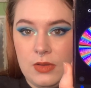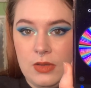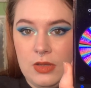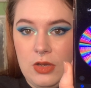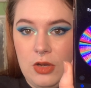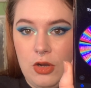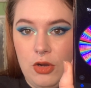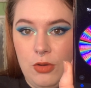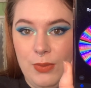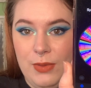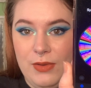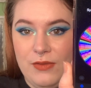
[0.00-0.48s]

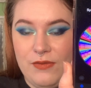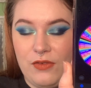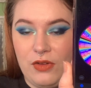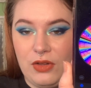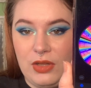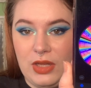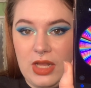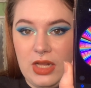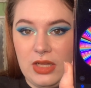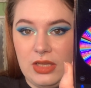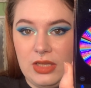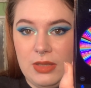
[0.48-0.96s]
hoping for
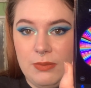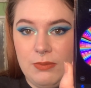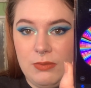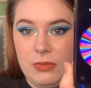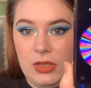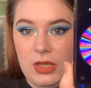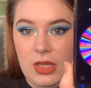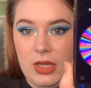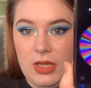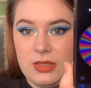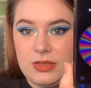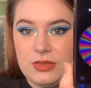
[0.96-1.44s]
like a lip
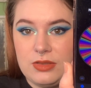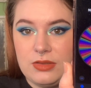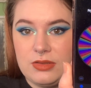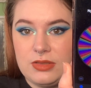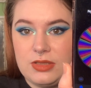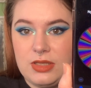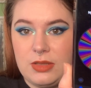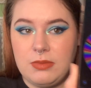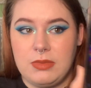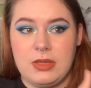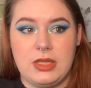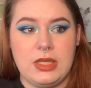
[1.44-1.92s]
gloss or
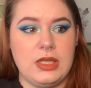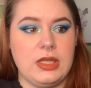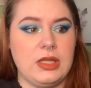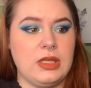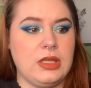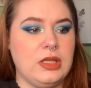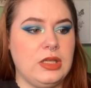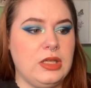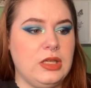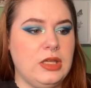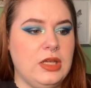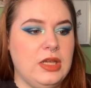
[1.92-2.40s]
something.
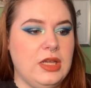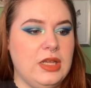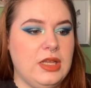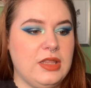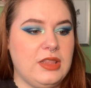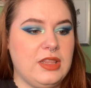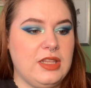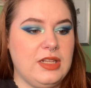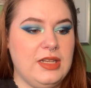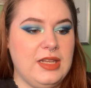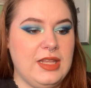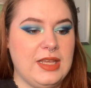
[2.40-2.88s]

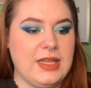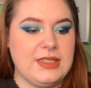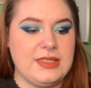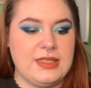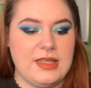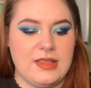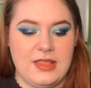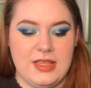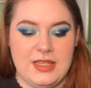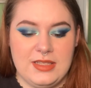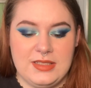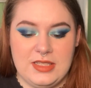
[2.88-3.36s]
The
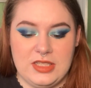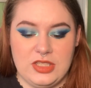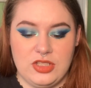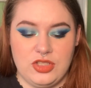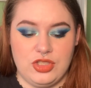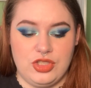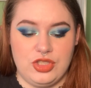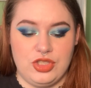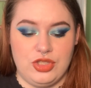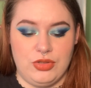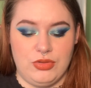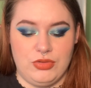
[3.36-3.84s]
NYX This Is
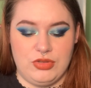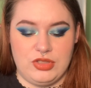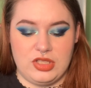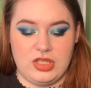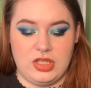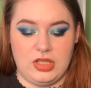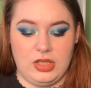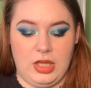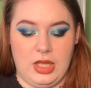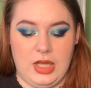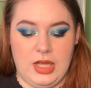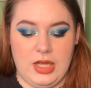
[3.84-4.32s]
Juice
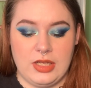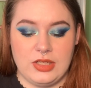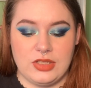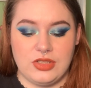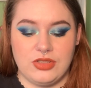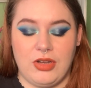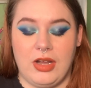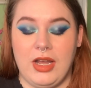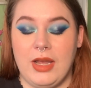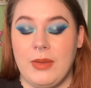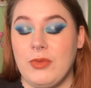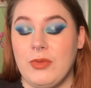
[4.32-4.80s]
Gloss.
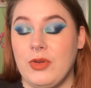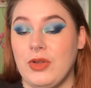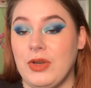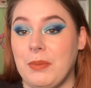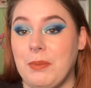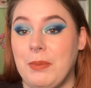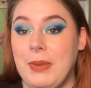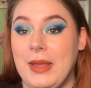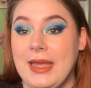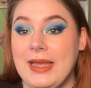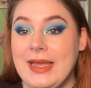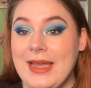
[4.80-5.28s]
So I'm going to
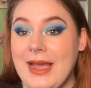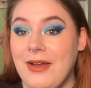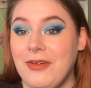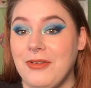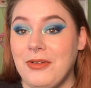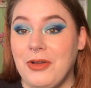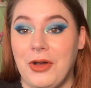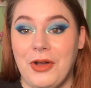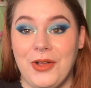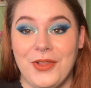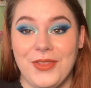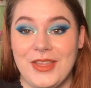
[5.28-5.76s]
pick out
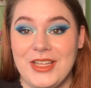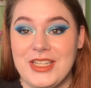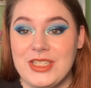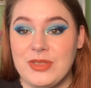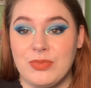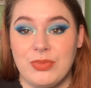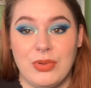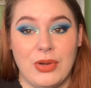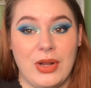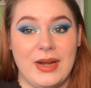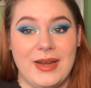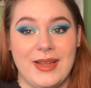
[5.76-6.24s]
all these
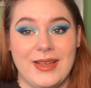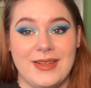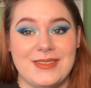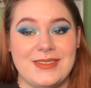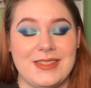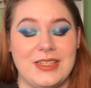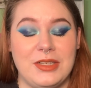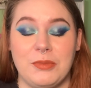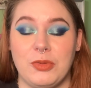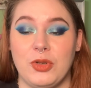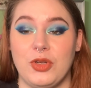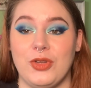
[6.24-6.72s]
products
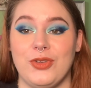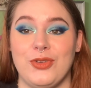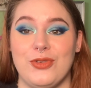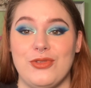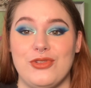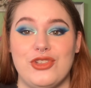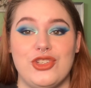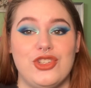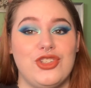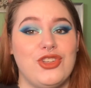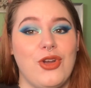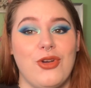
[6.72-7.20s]
and I'm going to
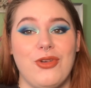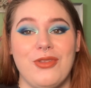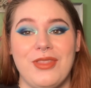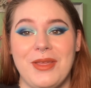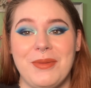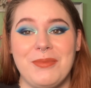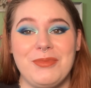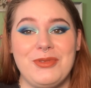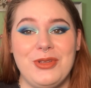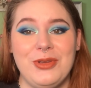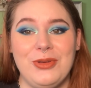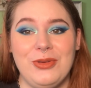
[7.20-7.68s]
show
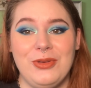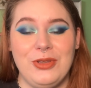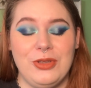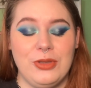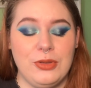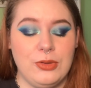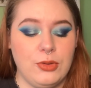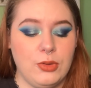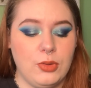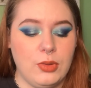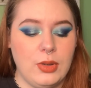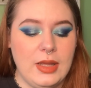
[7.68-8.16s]
them to
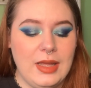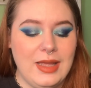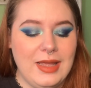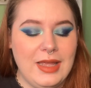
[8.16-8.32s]
you